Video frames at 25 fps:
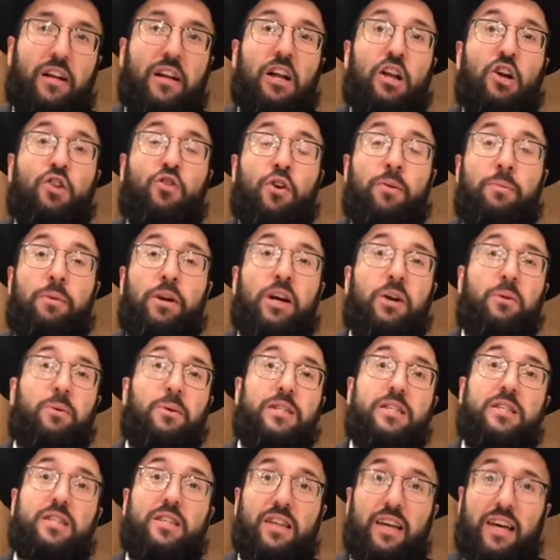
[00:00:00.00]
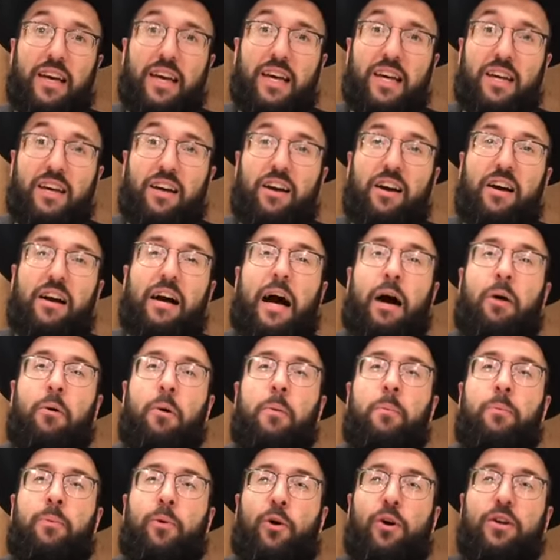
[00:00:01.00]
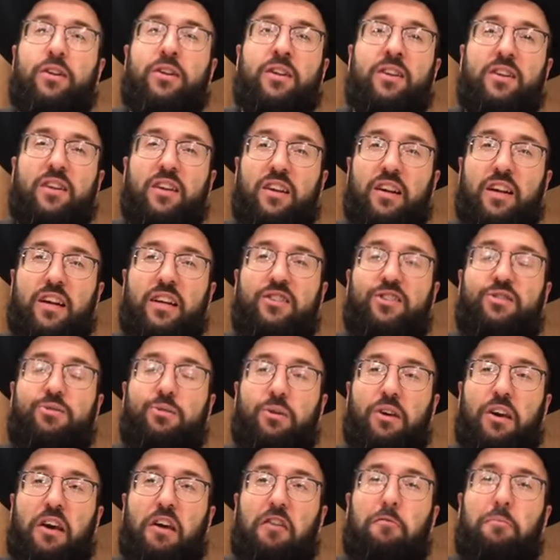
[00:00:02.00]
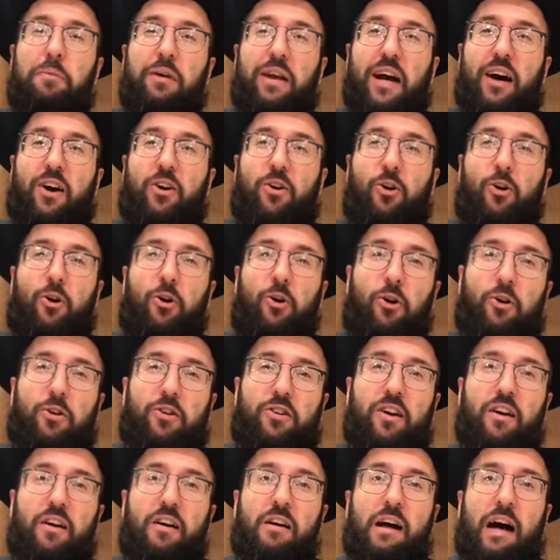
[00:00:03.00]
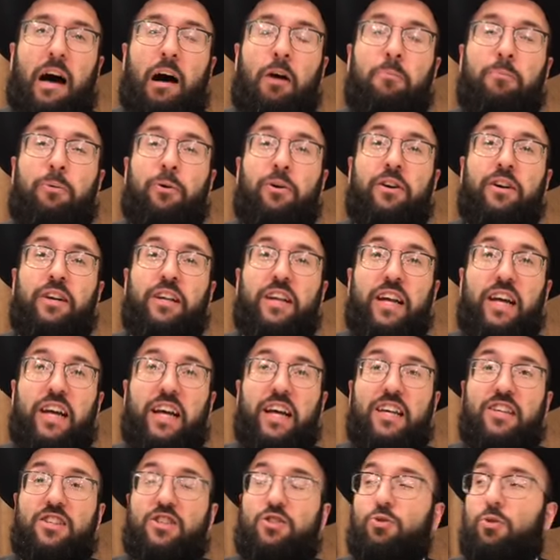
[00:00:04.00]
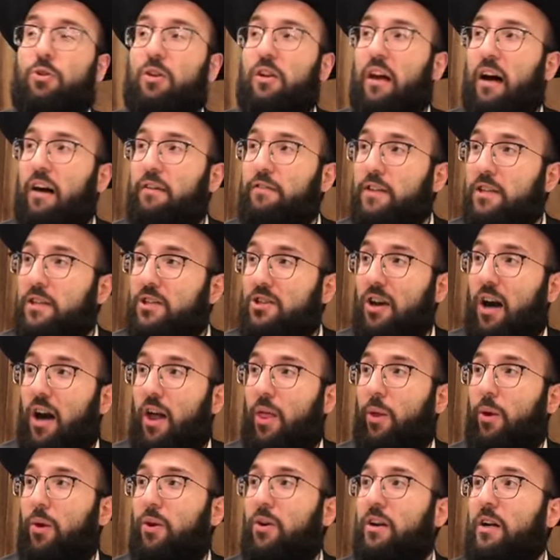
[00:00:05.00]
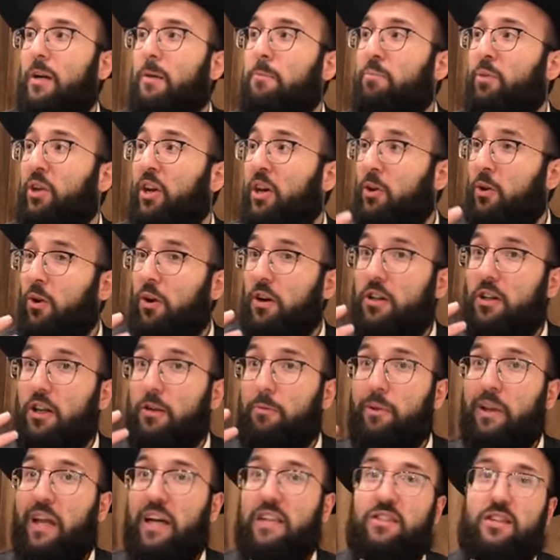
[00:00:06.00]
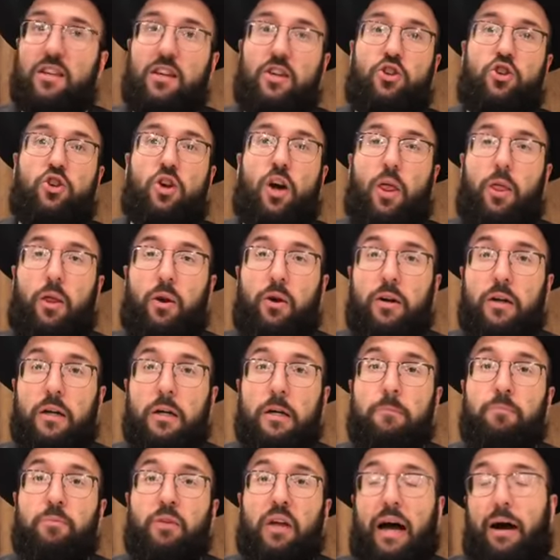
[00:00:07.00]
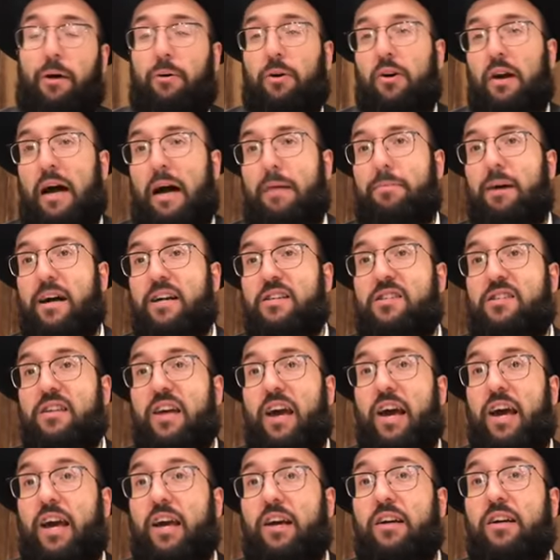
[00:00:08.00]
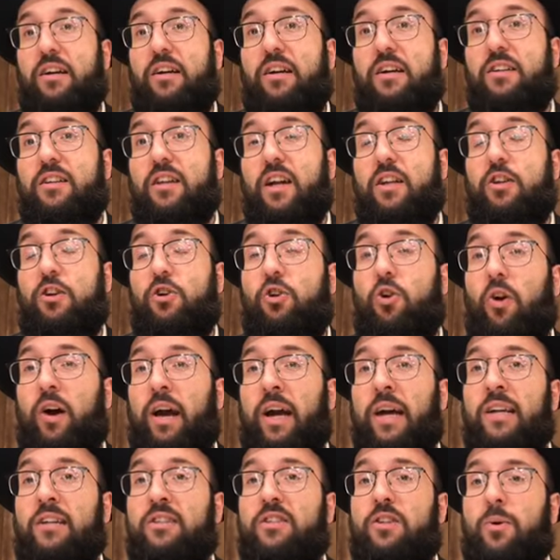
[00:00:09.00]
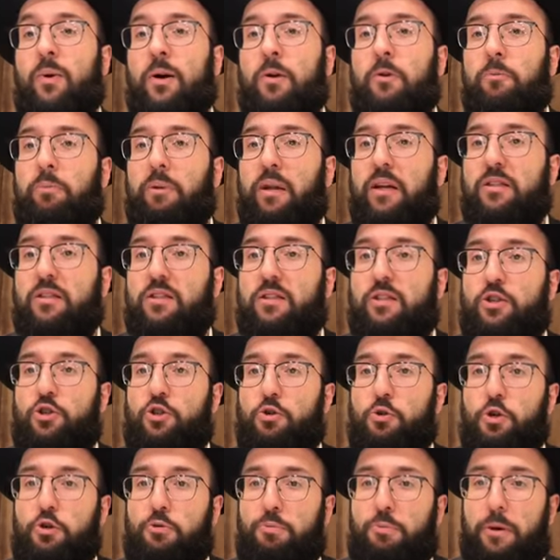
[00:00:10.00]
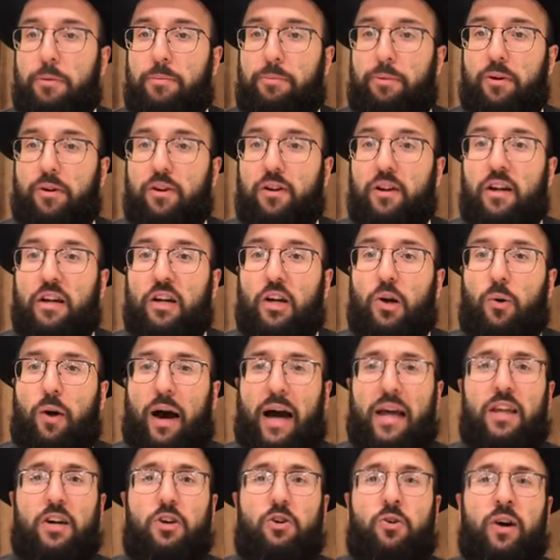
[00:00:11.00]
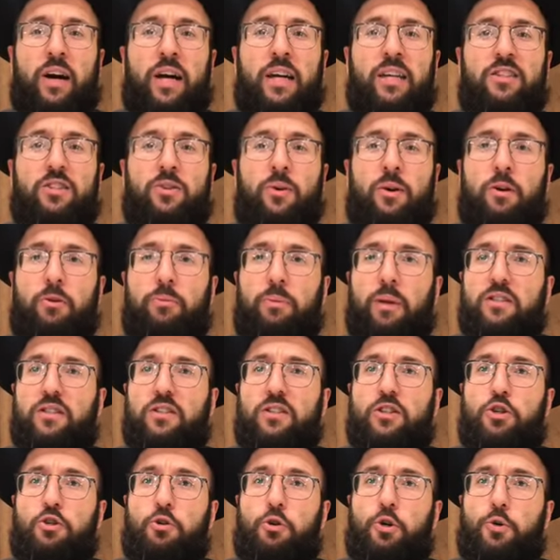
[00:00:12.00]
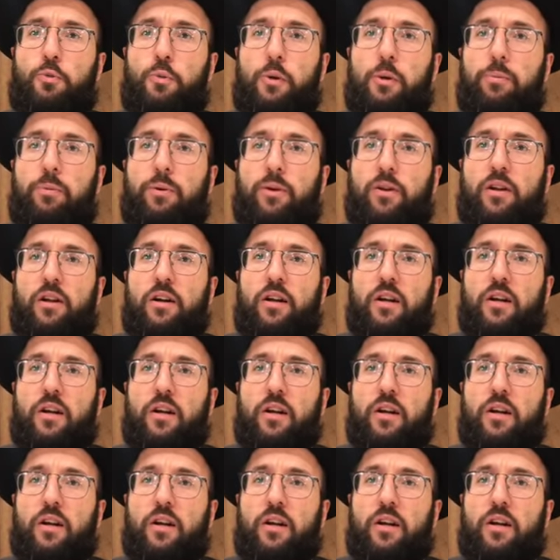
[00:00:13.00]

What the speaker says: From here we see how important it is to give berachot, how important it is to love each other in order to bless each other. Our rabbis say that the Kohen is the one who blesses the Jewish people. Why the Kohen is the one who blesses the Jewish people?